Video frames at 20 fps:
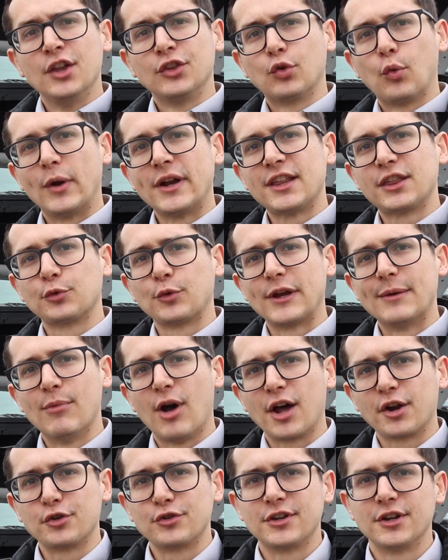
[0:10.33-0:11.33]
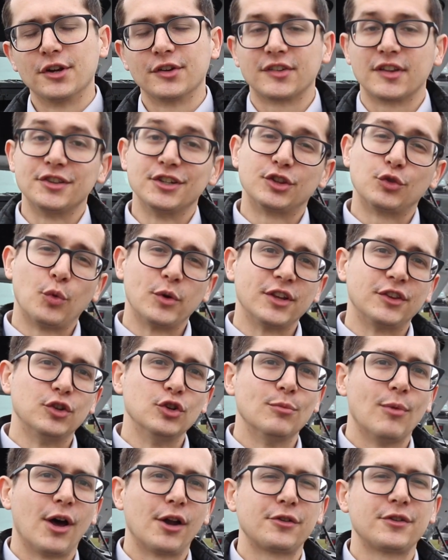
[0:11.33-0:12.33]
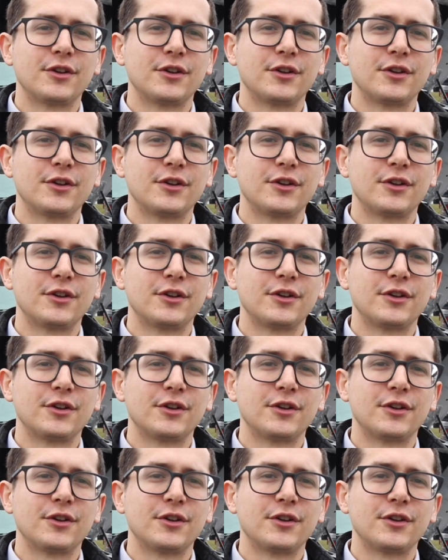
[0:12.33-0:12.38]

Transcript: 23 model years and the 22 model